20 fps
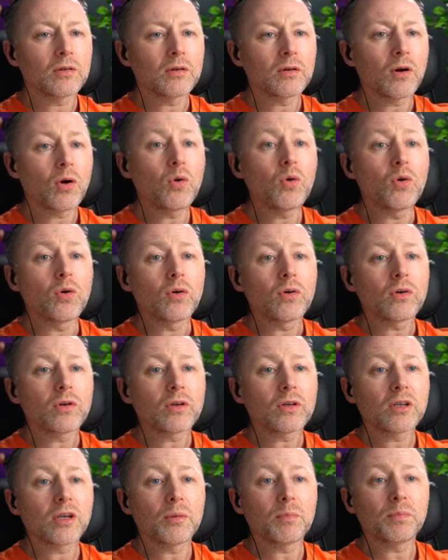Oh,
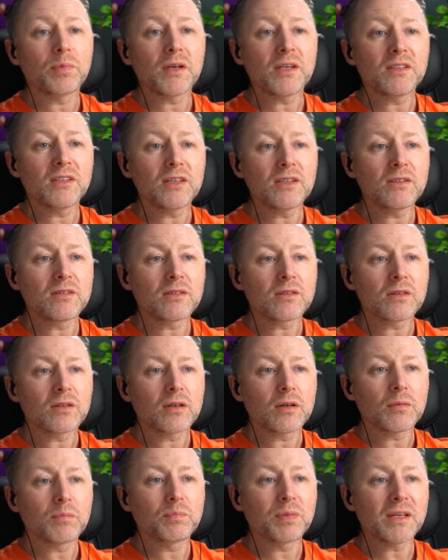competed,
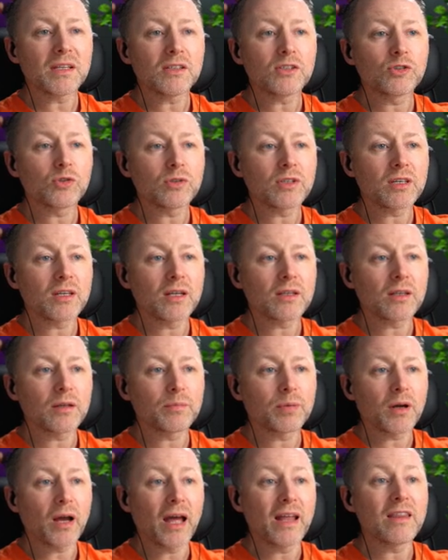beaten Jodie Kidd,
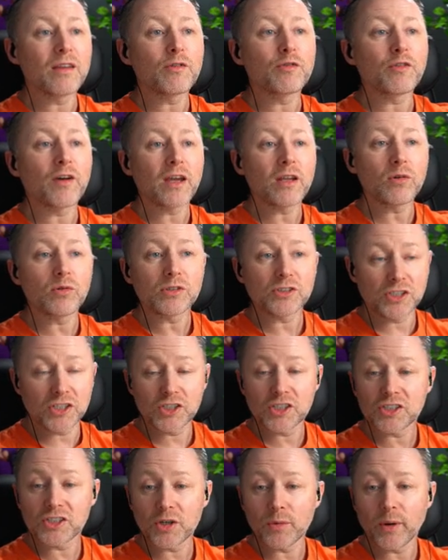but in the final,
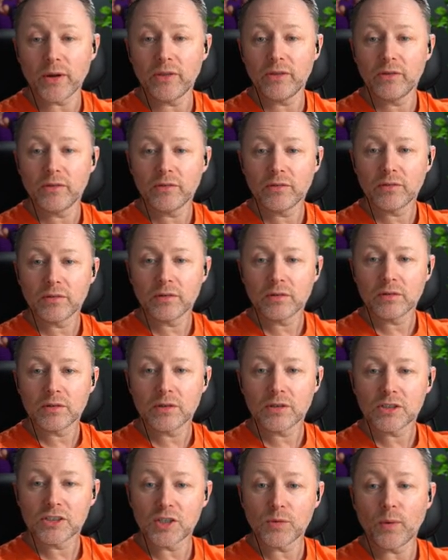she won.
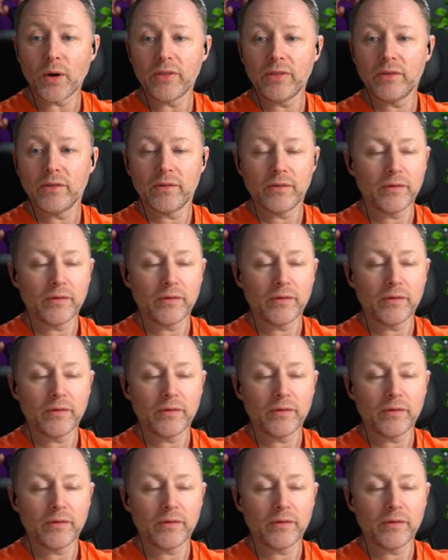She won.